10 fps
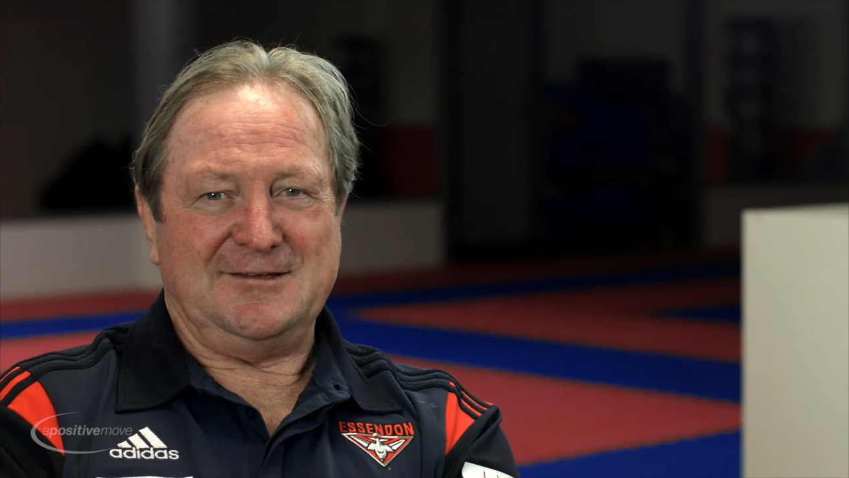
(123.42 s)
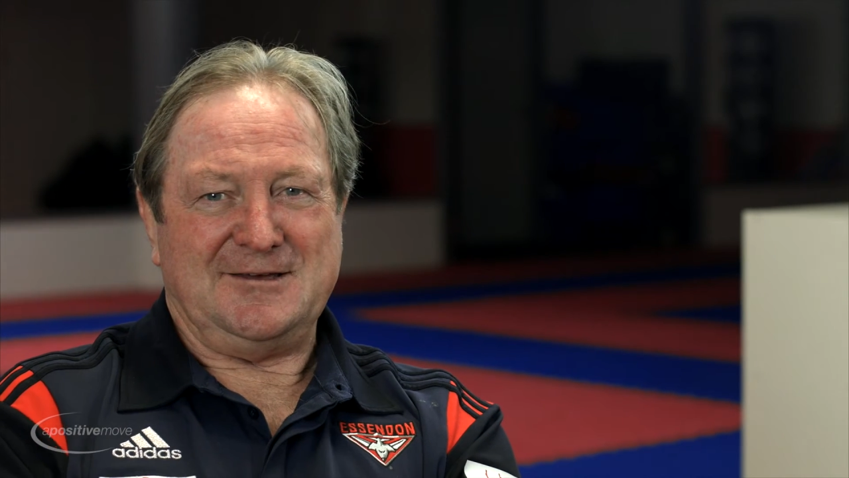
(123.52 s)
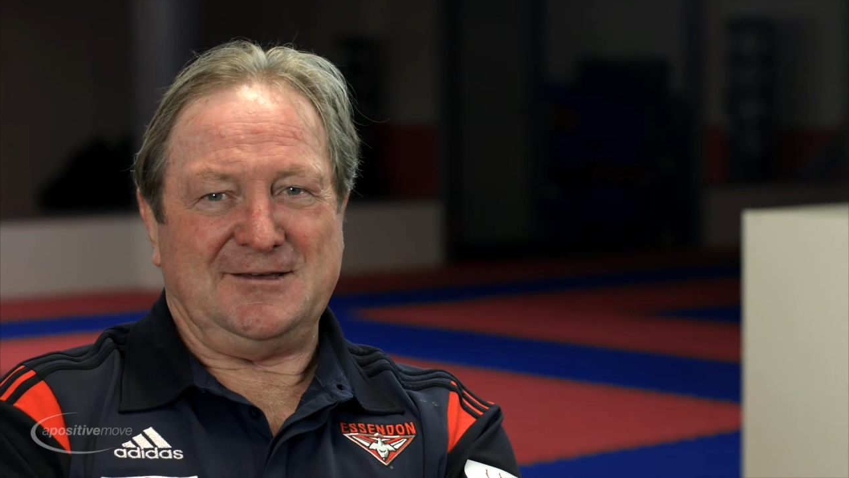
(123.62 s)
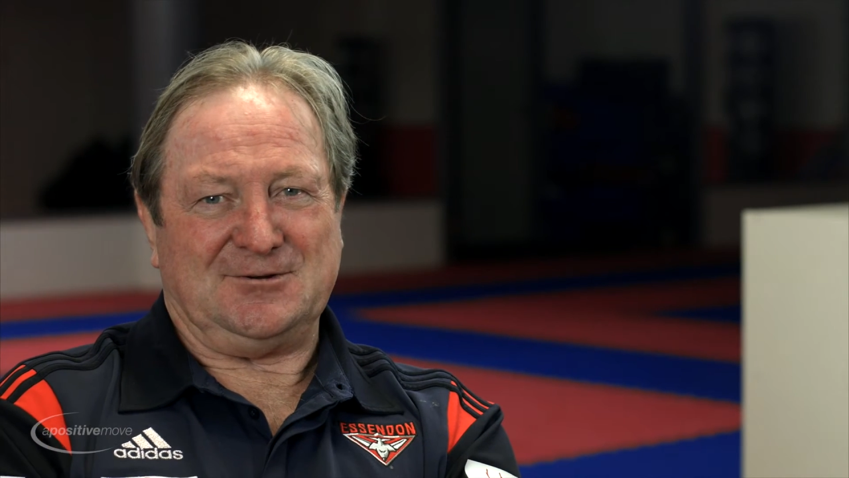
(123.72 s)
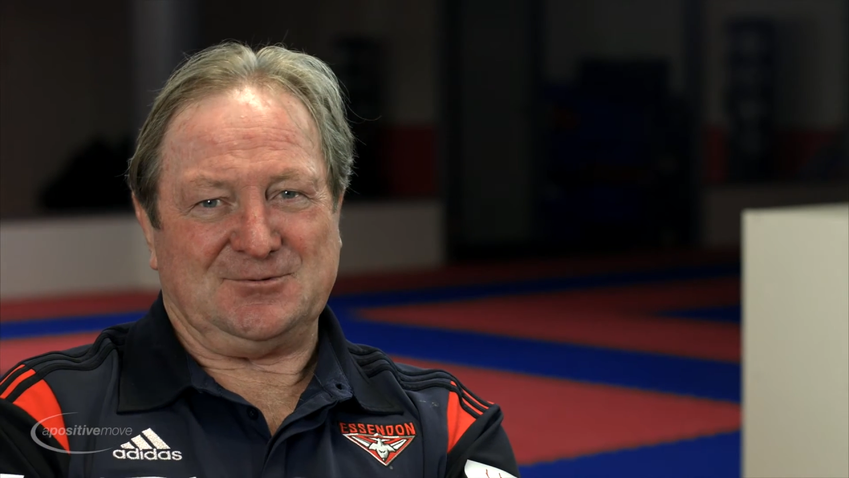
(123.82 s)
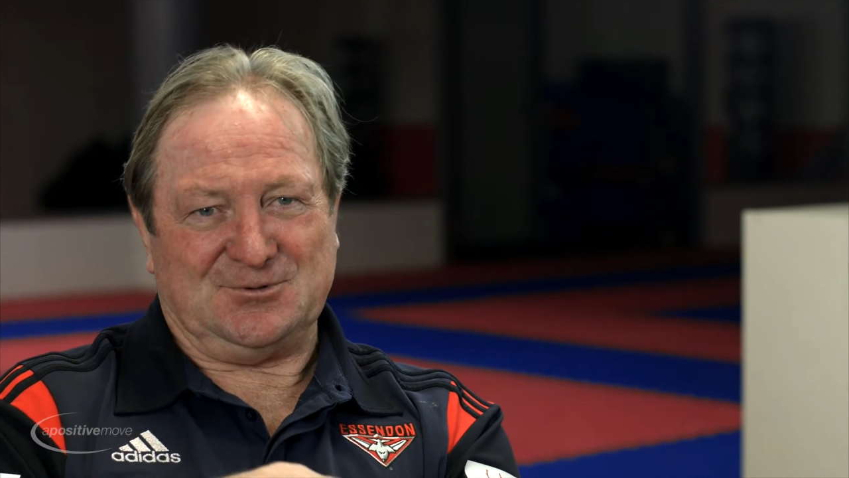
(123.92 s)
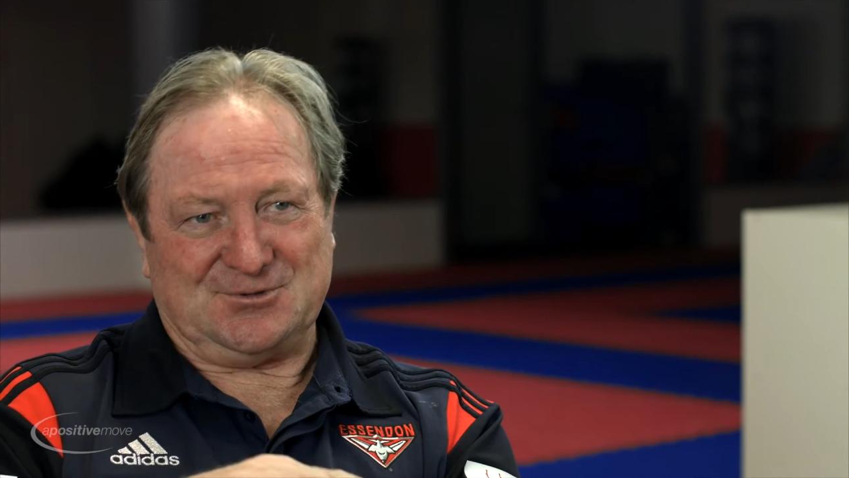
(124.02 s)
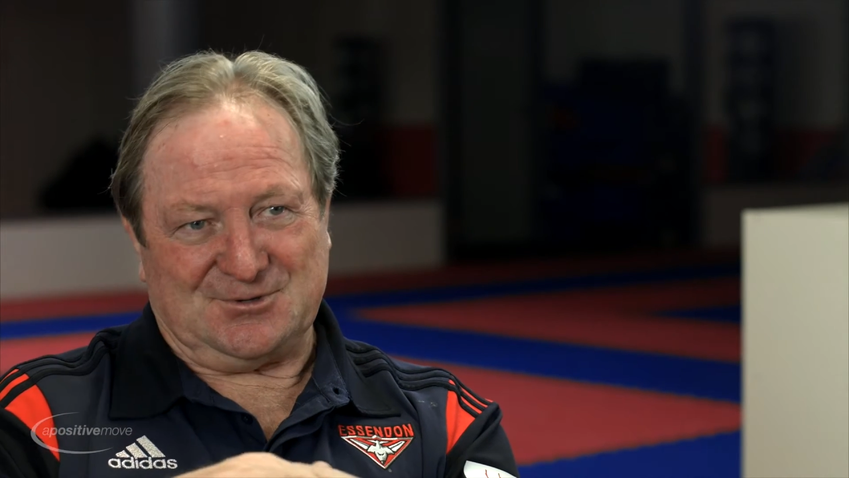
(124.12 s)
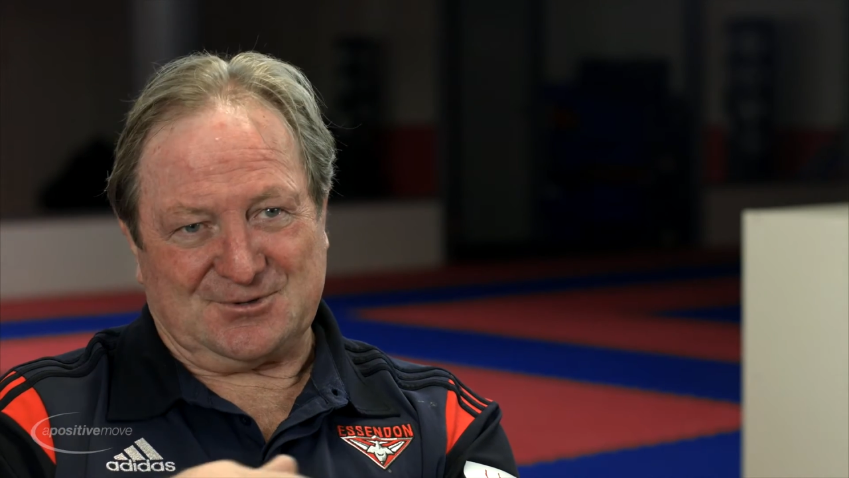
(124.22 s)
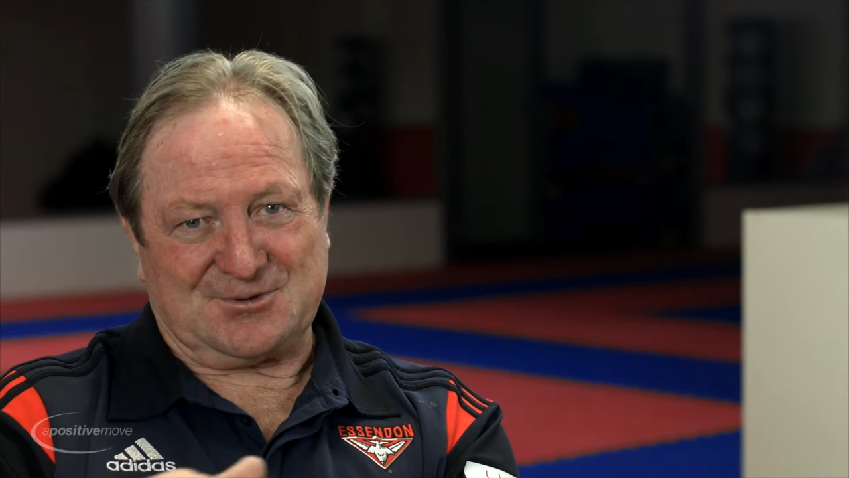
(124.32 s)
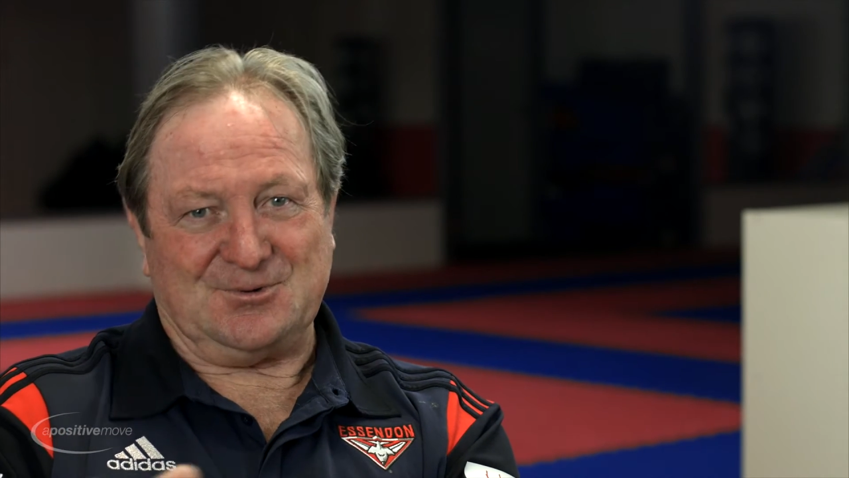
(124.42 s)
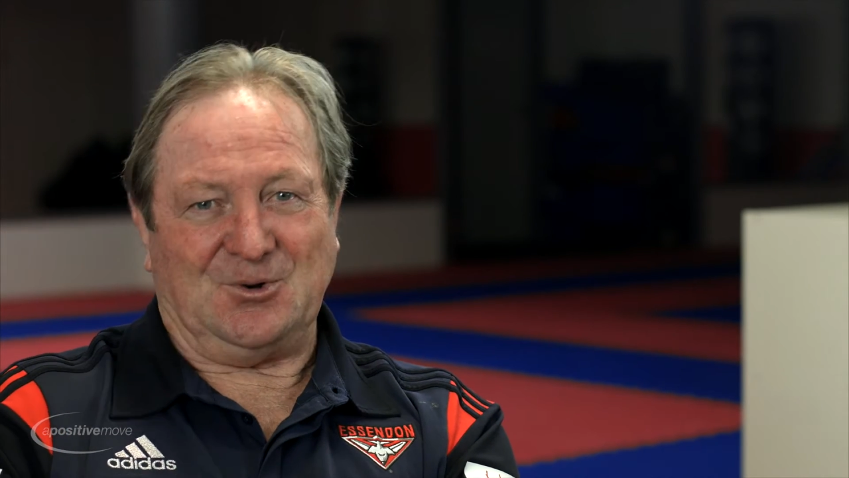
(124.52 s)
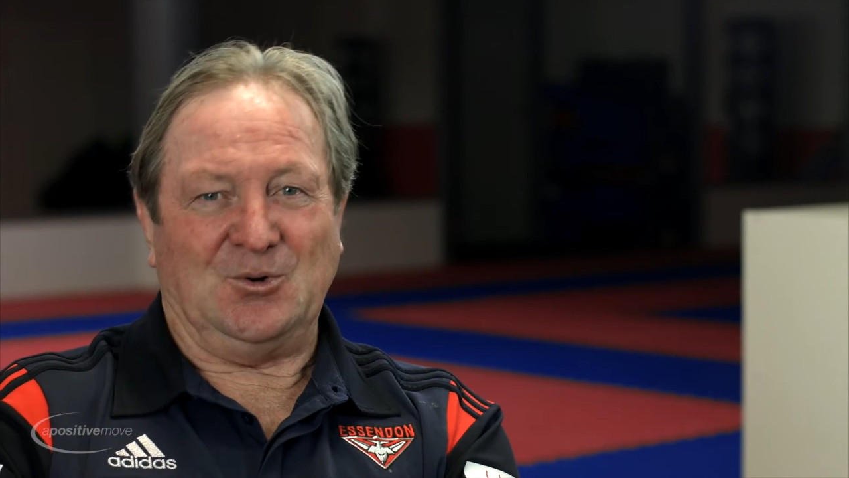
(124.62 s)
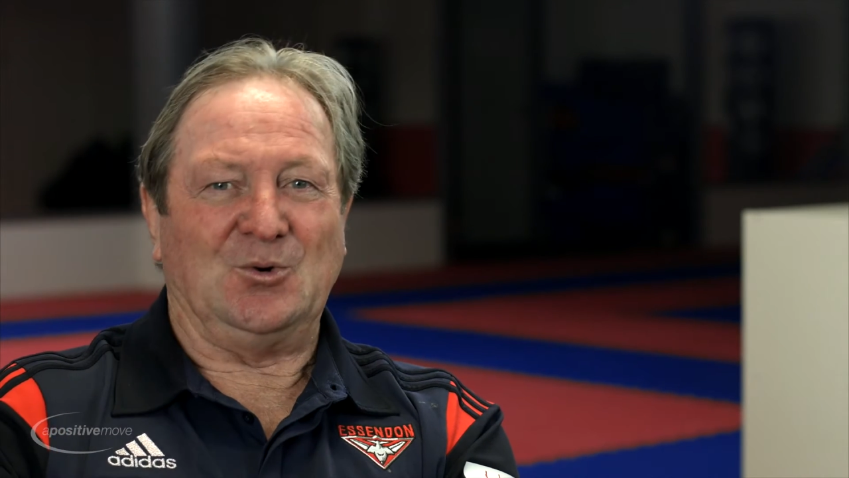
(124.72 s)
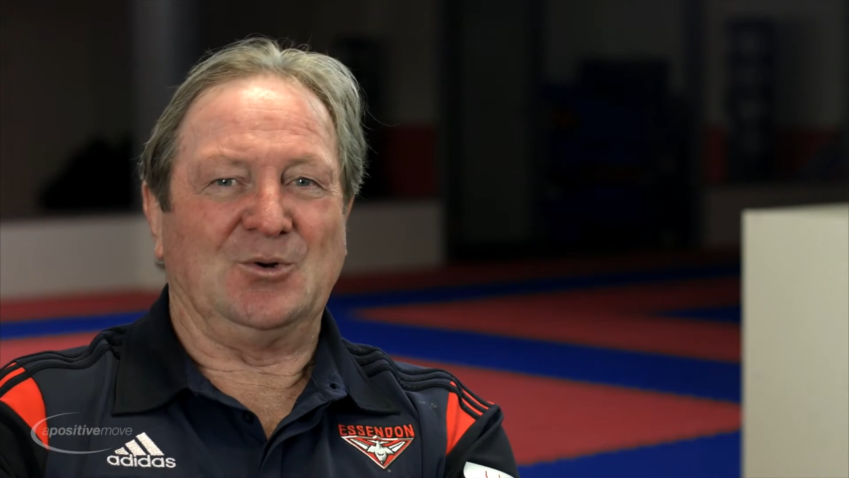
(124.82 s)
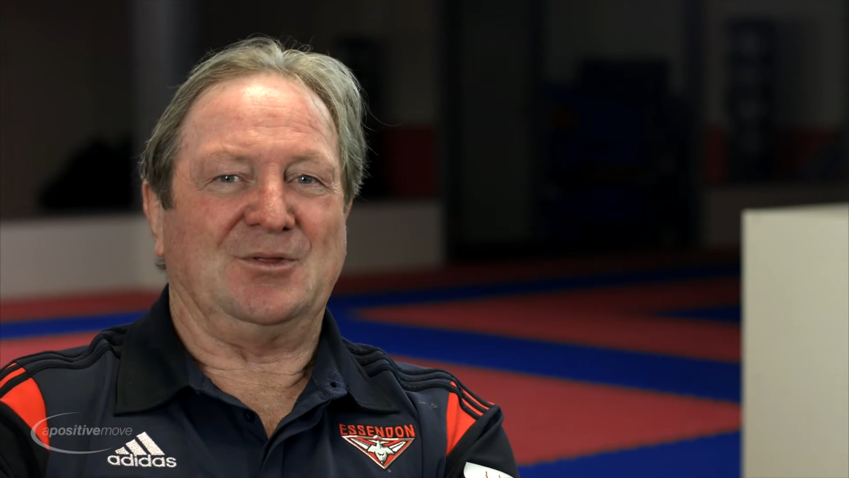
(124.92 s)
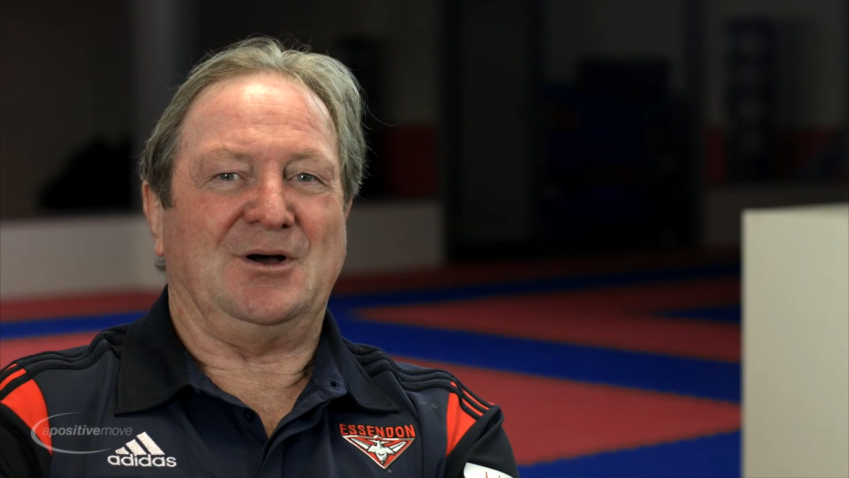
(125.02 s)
And of course you look through all